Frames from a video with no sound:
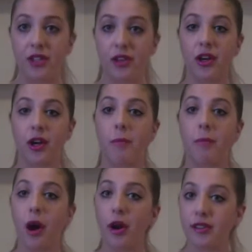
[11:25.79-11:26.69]
So the
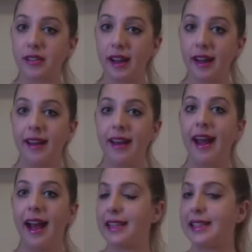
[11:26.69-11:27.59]
composer
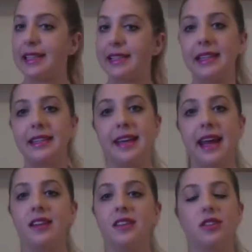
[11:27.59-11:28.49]
has his
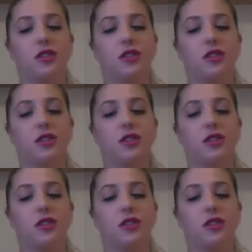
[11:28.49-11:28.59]
intent,